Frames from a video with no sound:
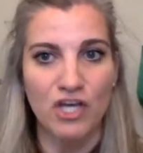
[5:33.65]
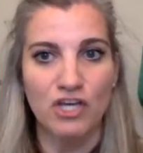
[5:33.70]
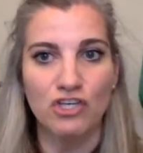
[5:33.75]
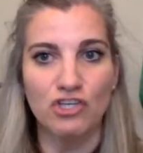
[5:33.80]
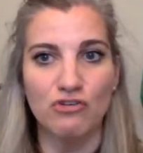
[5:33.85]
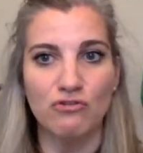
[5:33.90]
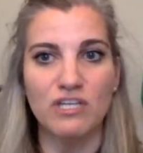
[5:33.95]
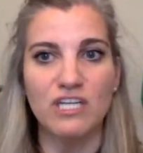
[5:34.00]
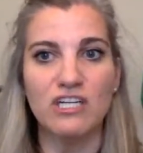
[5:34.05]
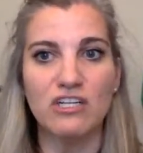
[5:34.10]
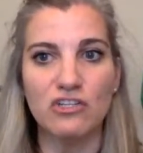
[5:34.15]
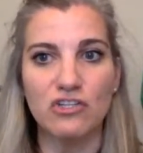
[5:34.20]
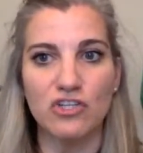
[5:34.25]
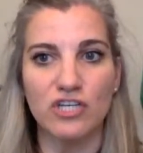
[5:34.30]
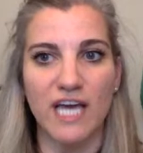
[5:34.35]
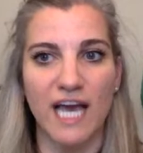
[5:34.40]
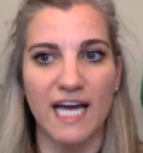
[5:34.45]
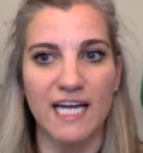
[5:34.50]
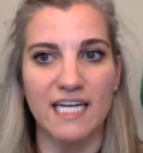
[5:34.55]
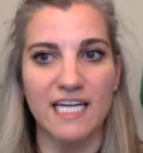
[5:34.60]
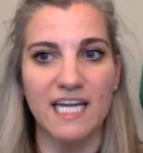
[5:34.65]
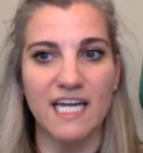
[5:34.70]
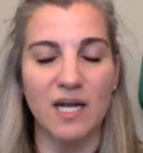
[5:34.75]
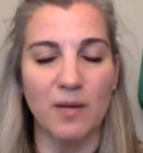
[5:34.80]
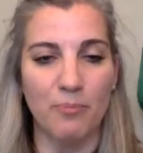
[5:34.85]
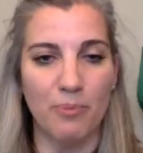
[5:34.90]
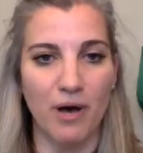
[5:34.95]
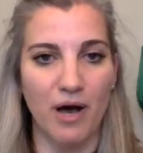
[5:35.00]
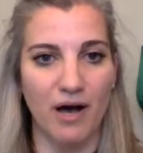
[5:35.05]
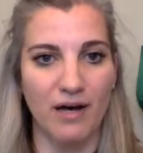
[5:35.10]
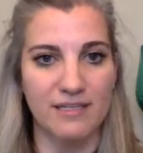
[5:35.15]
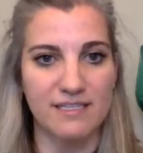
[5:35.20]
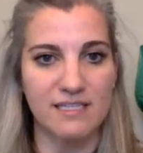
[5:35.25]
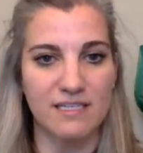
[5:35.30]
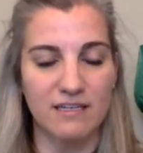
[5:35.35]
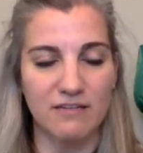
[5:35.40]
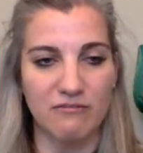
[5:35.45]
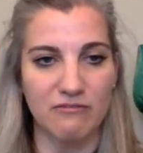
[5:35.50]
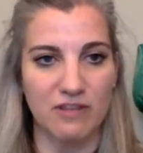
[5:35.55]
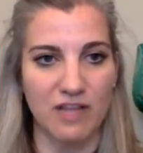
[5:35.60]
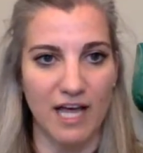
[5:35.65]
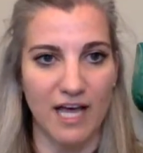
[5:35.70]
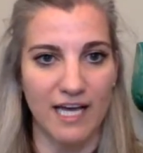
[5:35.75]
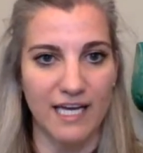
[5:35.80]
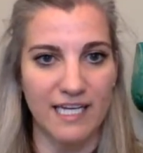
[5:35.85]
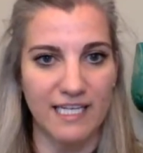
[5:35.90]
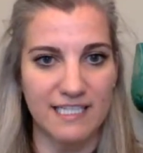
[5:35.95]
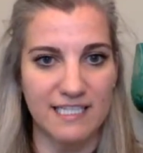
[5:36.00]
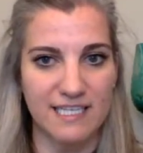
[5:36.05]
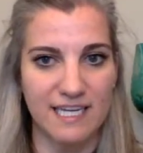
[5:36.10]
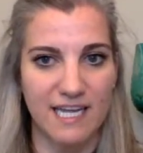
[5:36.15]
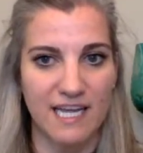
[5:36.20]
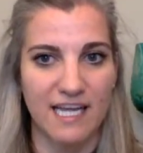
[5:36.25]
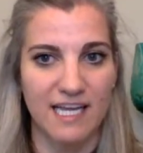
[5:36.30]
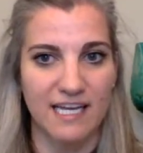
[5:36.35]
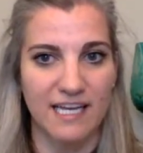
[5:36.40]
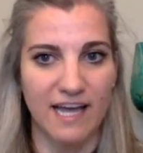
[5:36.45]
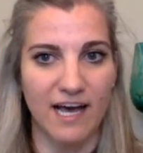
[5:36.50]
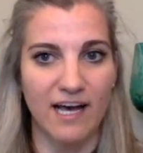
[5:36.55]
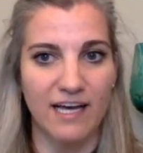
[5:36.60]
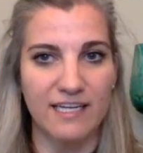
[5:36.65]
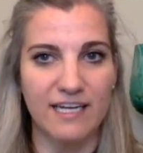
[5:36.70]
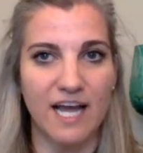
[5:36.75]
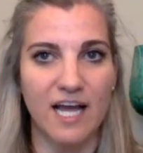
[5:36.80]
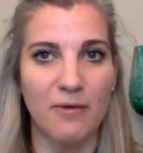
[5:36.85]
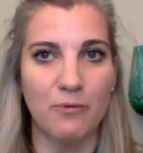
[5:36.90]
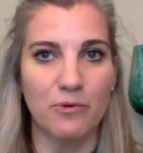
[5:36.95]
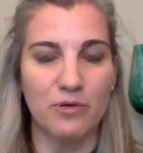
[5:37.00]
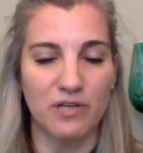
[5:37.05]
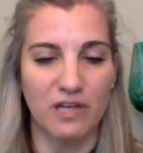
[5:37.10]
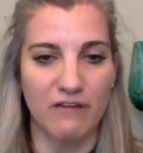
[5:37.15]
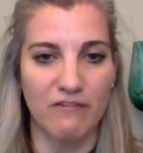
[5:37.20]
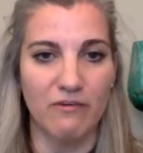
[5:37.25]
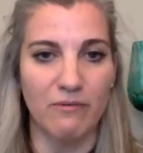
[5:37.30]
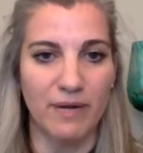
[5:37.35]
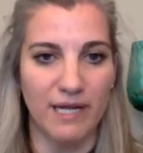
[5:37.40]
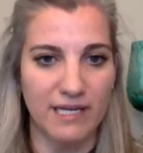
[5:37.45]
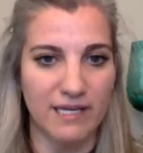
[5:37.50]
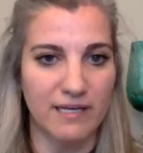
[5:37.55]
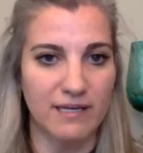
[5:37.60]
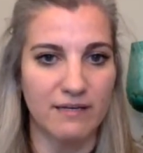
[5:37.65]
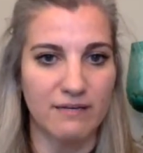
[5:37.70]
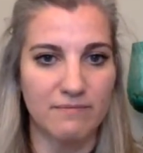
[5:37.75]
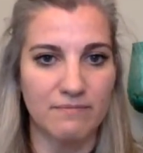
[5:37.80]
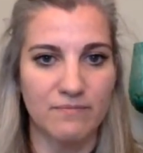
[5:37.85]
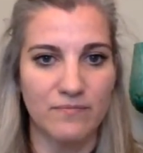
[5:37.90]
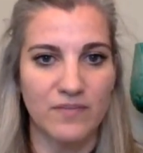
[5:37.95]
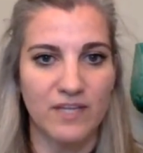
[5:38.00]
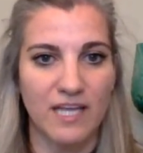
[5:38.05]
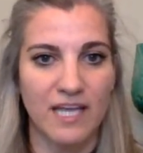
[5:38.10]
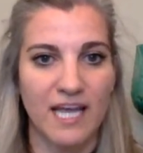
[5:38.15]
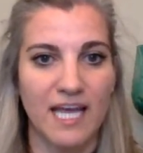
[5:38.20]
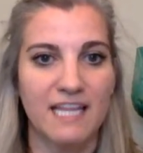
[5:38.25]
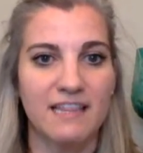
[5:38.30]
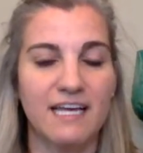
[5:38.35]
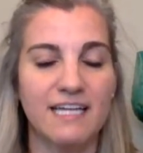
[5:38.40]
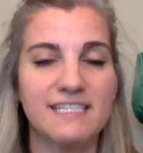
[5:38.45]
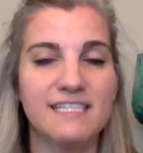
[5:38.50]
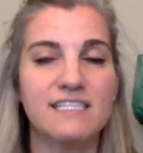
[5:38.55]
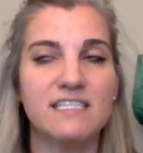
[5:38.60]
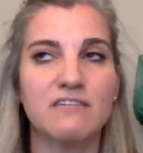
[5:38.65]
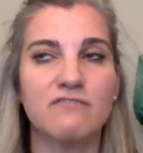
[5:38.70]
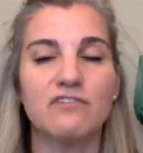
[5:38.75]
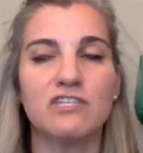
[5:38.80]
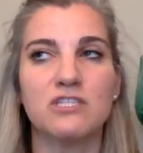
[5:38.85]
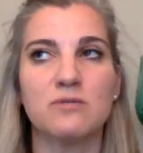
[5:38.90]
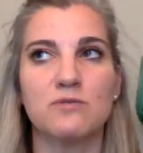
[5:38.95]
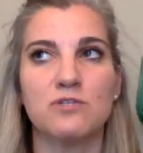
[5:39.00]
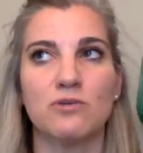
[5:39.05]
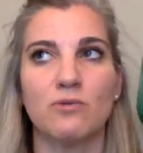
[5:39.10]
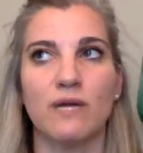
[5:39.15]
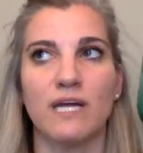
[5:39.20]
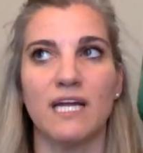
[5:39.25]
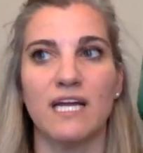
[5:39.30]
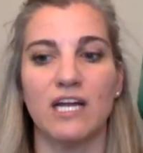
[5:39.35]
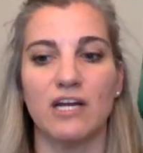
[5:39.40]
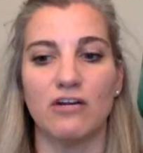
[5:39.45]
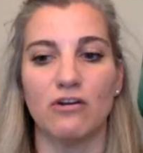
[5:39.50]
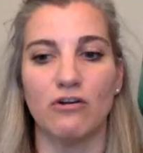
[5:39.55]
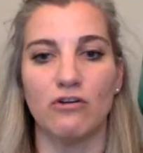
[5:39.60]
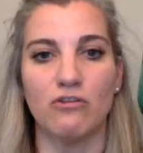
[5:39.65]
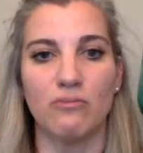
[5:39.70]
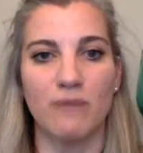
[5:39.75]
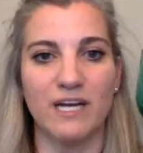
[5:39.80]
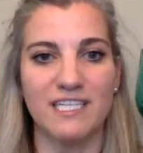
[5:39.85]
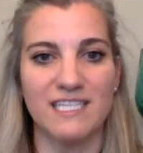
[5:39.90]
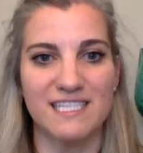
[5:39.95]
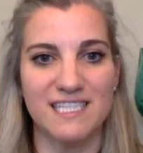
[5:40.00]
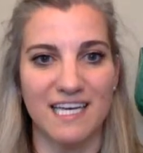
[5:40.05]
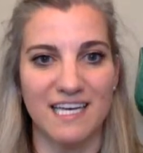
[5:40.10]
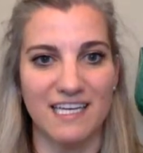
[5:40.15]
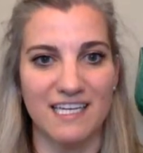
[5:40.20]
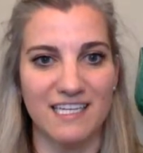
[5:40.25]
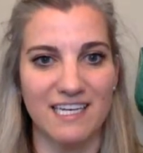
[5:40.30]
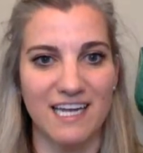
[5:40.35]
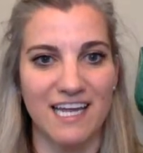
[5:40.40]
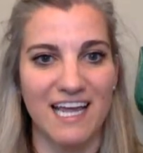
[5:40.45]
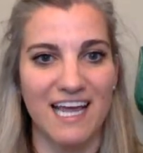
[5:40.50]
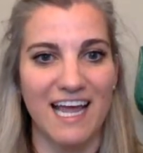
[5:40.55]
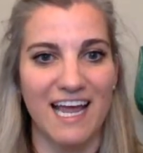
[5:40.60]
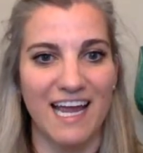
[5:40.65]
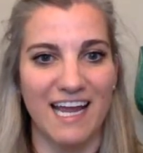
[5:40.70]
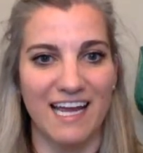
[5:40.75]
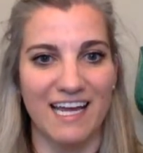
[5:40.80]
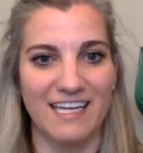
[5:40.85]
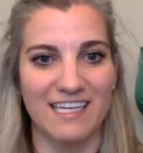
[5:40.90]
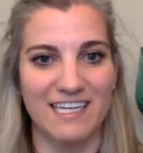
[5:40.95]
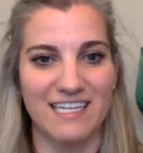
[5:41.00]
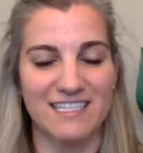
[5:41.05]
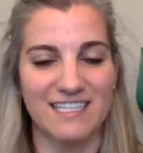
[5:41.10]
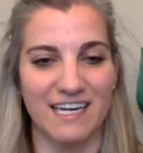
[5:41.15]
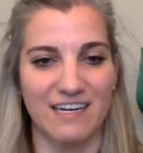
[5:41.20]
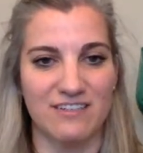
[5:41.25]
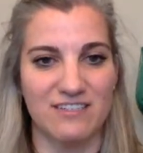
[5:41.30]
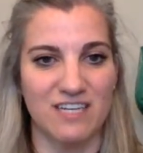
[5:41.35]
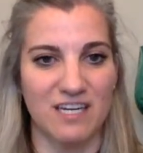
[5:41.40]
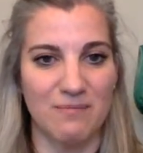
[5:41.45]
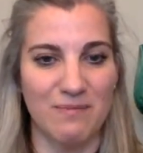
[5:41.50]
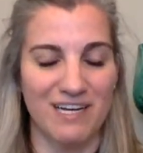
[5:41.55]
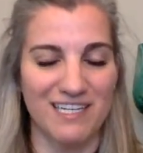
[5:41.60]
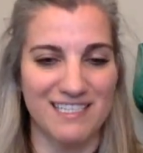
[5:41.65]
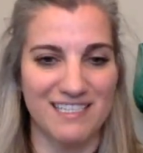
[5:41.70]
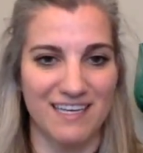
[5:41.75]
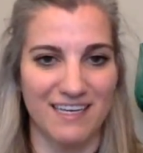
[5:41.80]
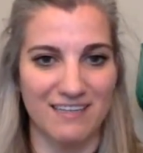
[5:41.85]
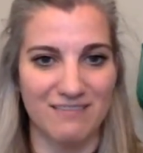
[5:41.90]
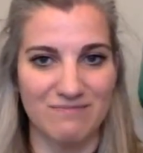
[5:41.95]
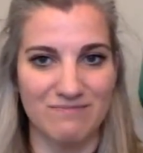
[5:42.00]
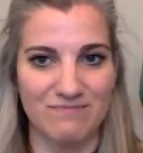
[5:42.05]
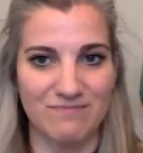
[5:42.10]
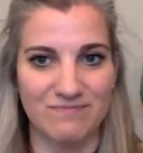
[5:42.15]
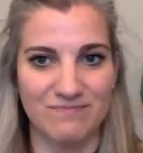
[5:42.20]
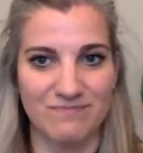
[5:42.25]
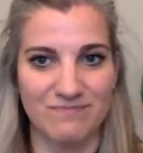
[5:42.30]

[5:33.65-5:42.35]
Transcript: You need to look at it in a positive light, not I will never make it. That's the difference between a growth mindset and a scarcity mindset.